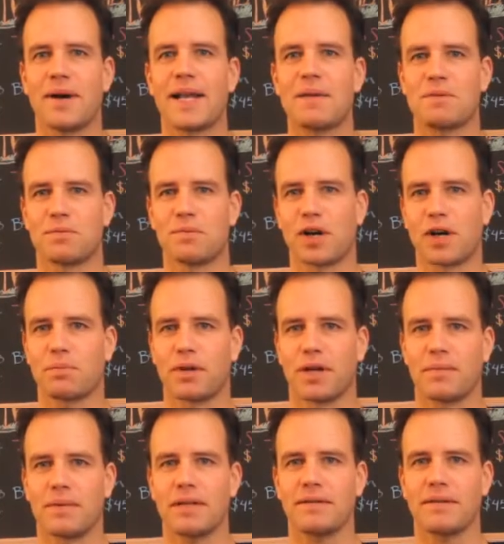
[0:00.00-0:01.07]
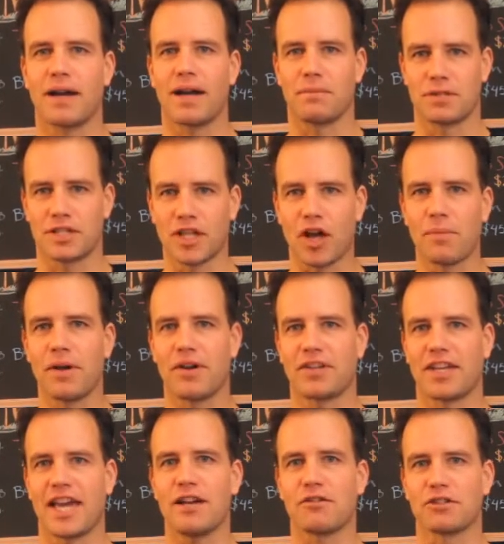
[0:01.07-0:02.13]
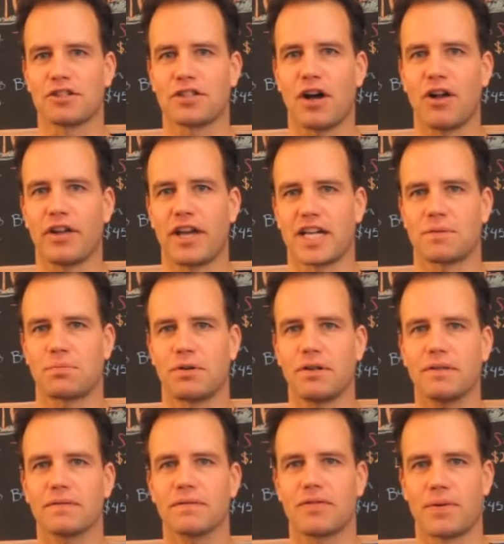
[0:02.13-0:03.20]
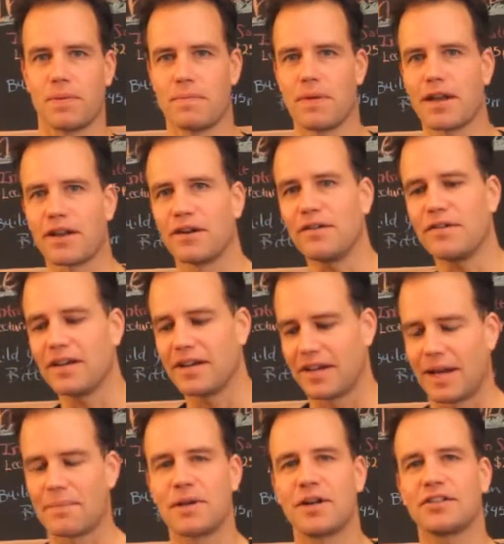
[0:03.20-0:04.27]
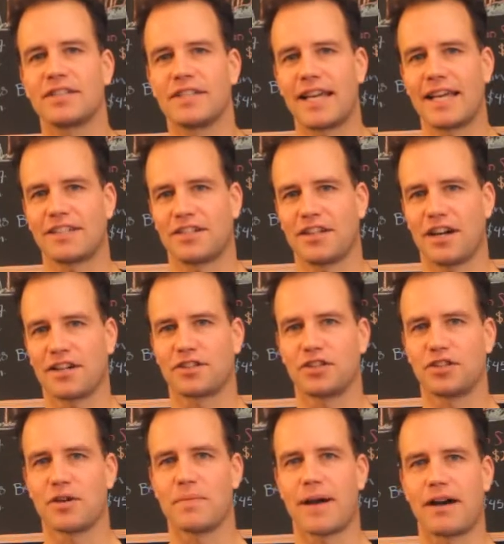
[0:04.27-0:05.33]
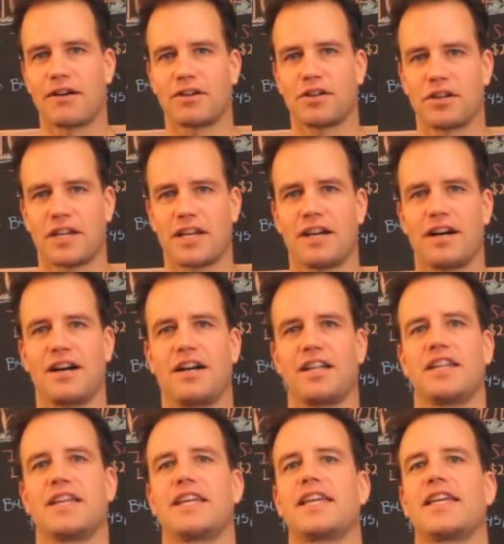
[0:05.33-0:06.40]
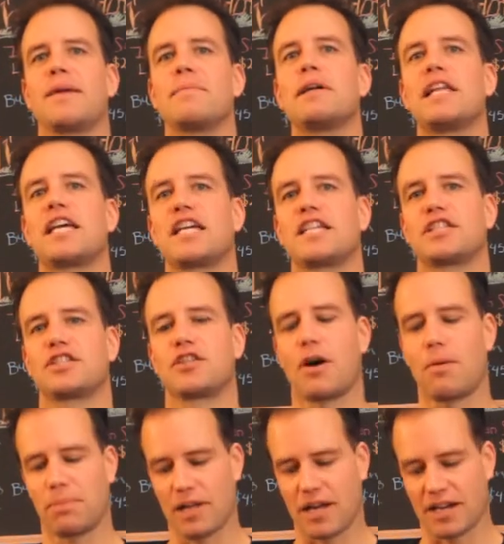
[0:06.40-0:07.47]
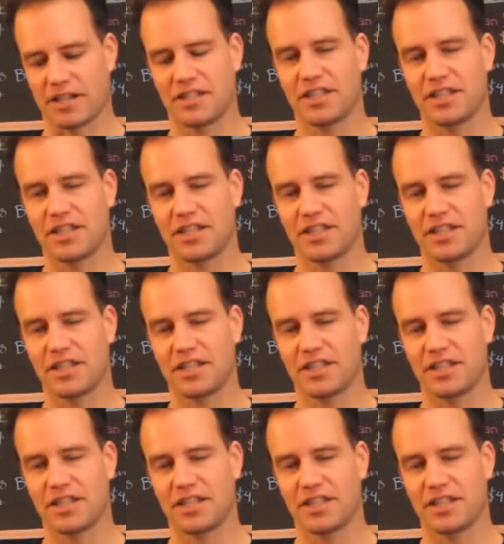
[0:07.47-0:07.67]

name is Mark Bitterman. I'm sommelier or salt expert from the Meadow. I'm here today to talk to you about cooking on Himalayan salt blocks.